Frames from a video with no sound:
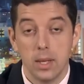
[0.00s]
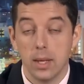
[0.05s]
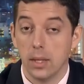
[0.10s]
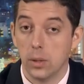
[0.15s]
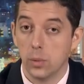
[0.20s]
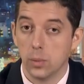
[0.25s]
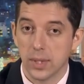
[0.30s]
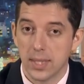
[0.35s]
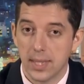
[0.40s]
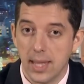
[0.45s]

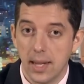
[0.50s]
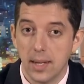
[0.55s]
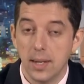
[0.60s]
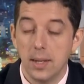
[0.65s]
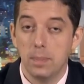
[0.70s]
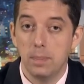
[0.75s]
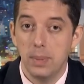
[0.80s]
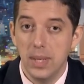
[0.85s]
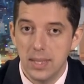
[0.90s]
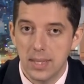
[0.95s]
It was done
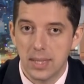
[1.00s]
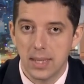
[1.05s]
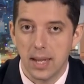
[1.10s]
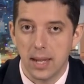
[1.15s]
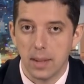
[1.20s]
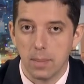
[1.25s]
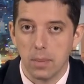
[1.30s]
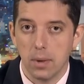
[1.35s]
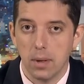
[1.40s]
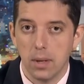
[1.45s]
in
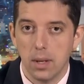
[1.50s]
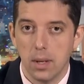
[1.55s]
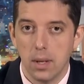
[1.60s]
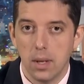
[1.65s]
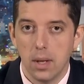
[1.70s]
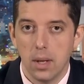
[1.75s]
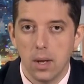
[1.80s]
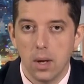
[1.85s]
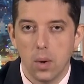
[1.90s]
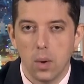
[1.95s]
peacetime,
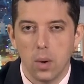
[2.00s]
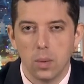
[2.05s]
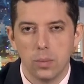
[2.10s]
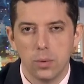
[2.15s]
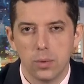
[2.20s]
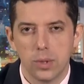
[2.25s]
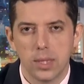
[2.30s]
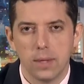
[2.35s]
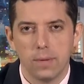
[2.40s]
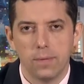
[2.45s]

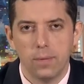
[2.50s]
almost